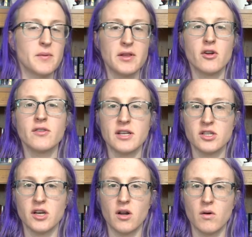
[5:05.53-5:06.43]
We learn that,
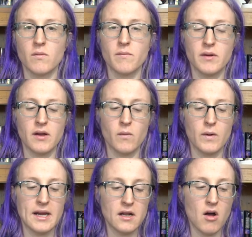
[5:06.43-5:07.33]
you know, we
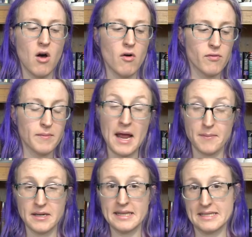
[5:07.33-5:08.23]
get a call from
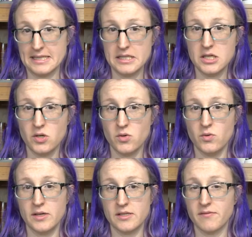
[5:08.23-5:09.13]
Captain Leland,
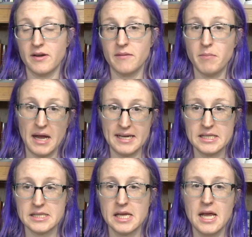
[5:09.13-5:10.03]
who is a friend of
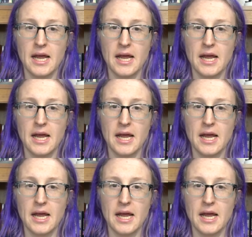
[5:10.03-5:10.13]
Pike's,